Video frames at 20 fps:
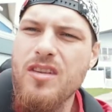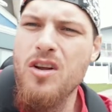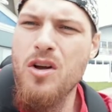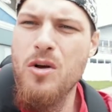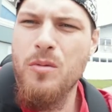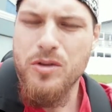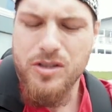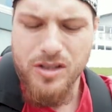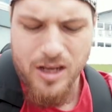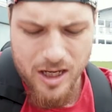
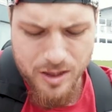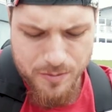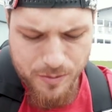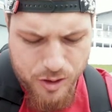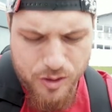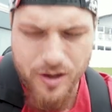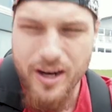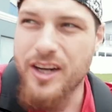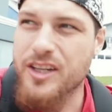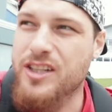Almost lost my
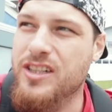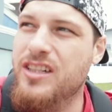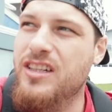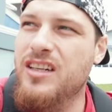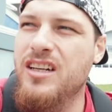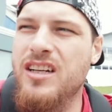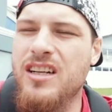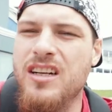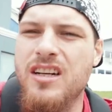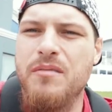trash,
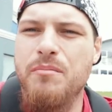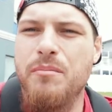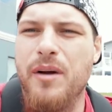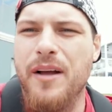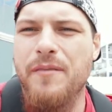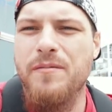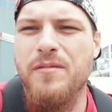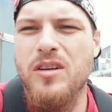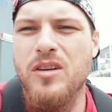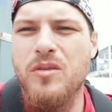
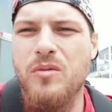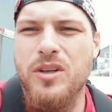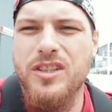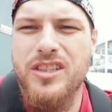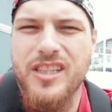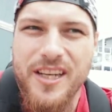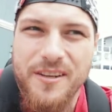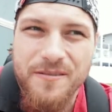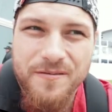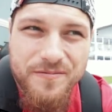but we'll
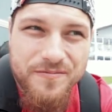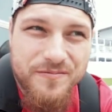see.